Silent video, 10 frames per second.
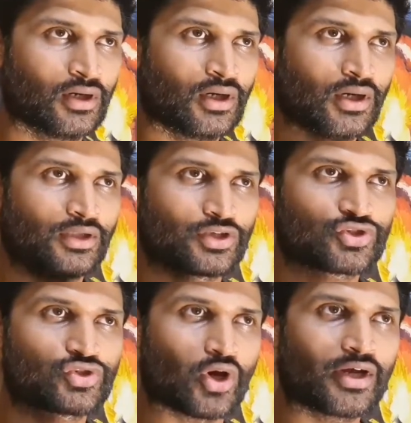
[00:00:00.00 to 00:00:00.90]
the
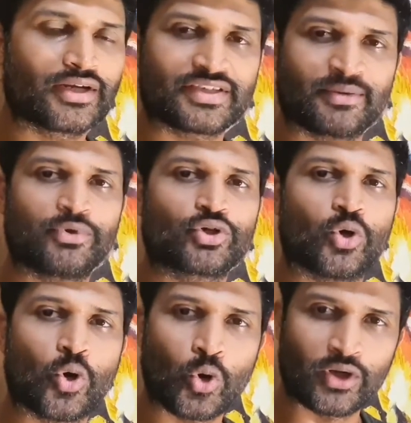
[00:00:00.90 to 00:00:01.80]
soil is able to
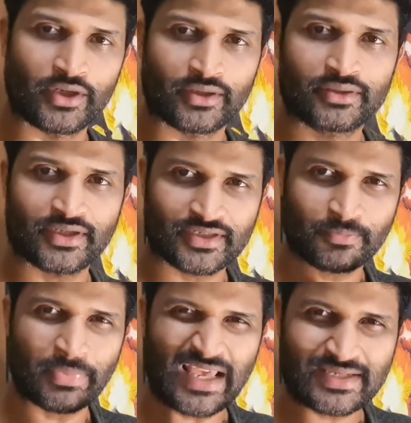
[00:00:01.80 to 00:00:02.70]
hold. That's the
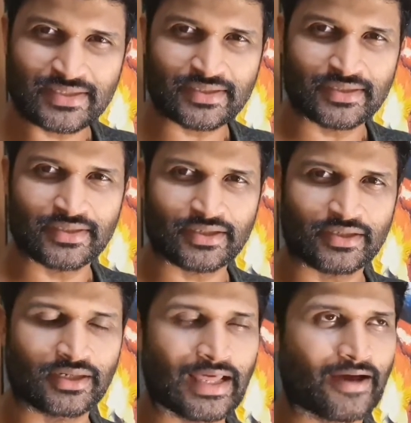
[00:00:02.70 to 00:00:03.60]
plasticity that it
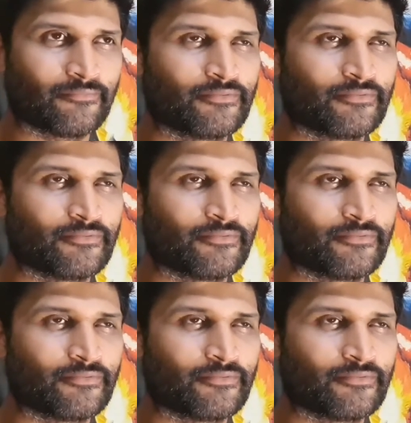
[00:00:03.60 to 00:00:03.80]
will have.